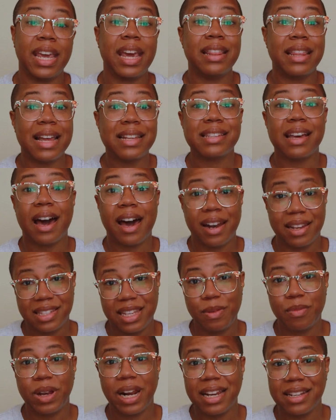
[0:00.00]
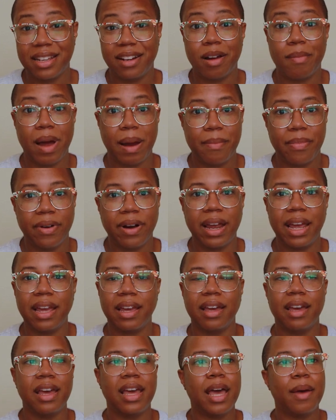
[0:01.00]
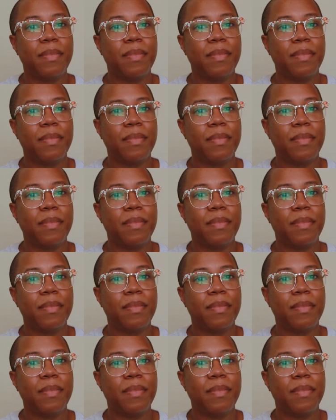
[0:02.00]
And that's honestly what I did on my break.